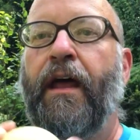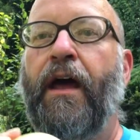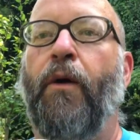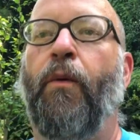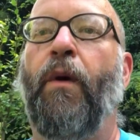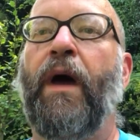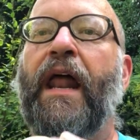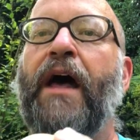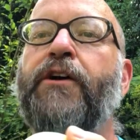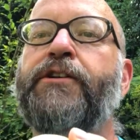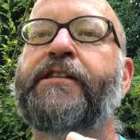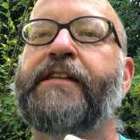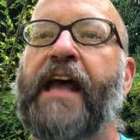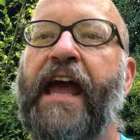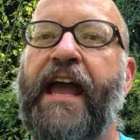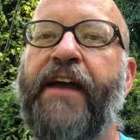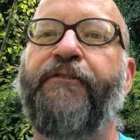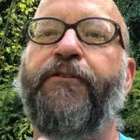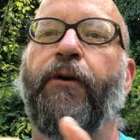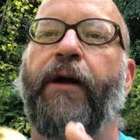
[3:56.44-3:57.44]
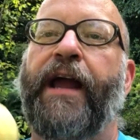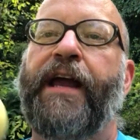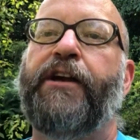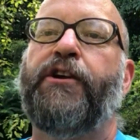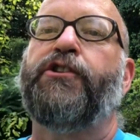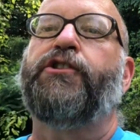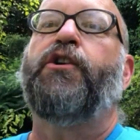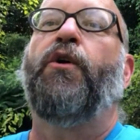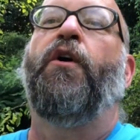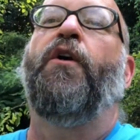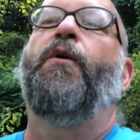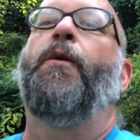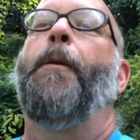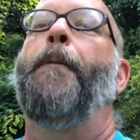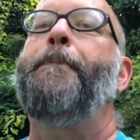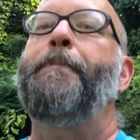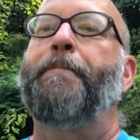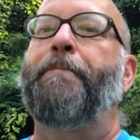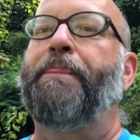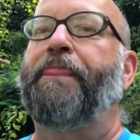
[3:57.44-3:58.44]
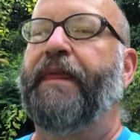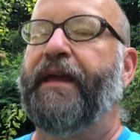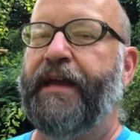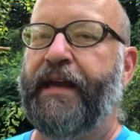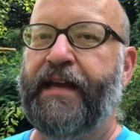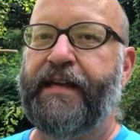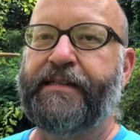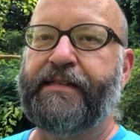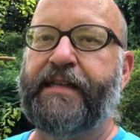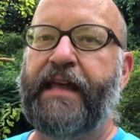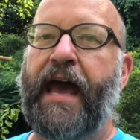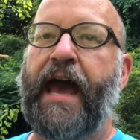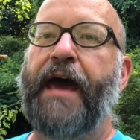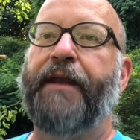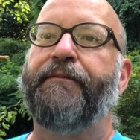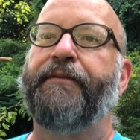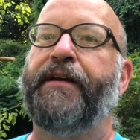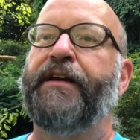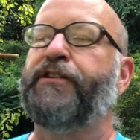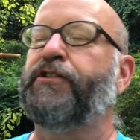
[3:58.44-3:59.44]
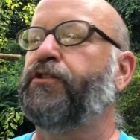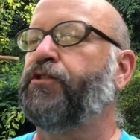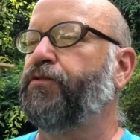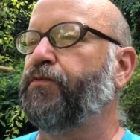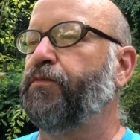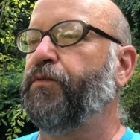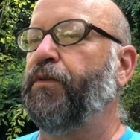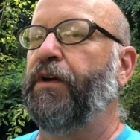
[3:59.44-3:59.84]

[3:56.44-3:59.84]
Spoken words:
what I'll say for Acres Home is that it's